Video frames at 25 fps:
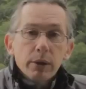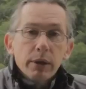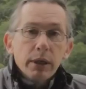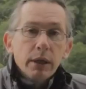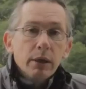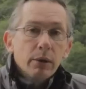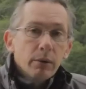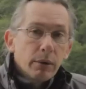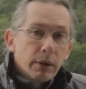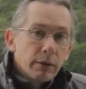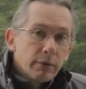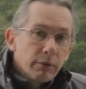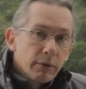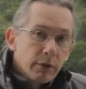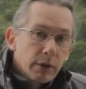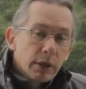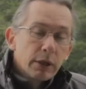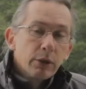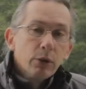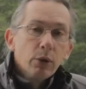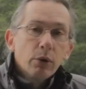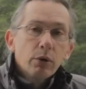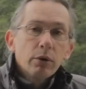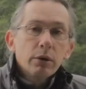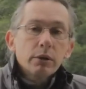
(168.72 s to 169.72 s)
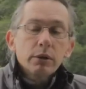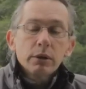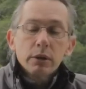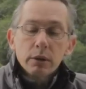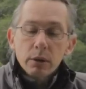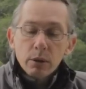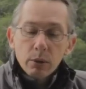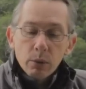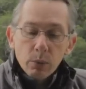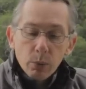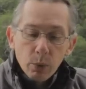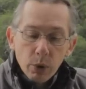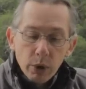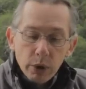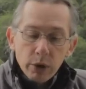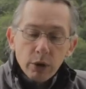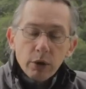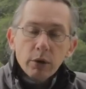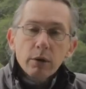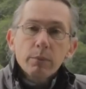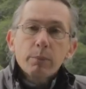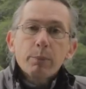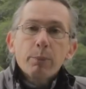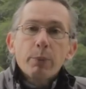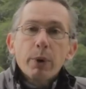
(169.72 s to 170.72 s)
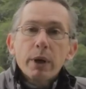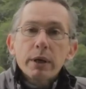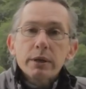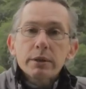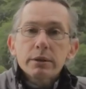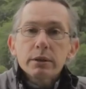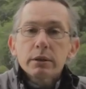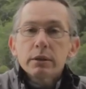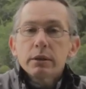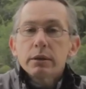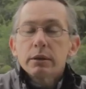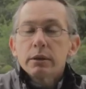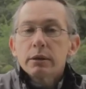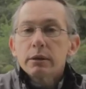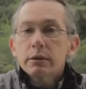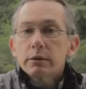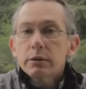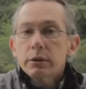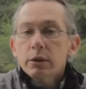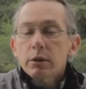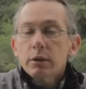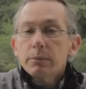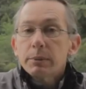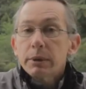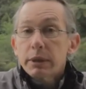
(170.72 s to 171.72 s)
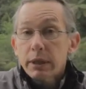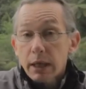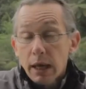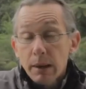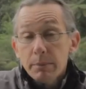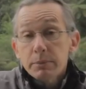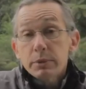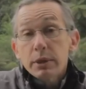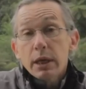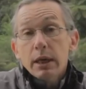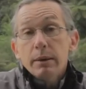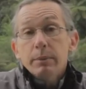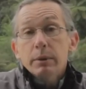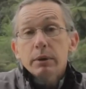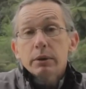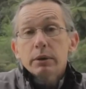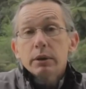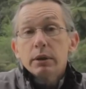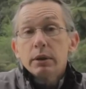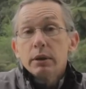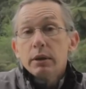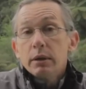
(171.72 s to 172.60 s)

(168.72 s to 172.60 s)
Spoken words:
now, and ignore it. Work on it, practice it until it becomes habit,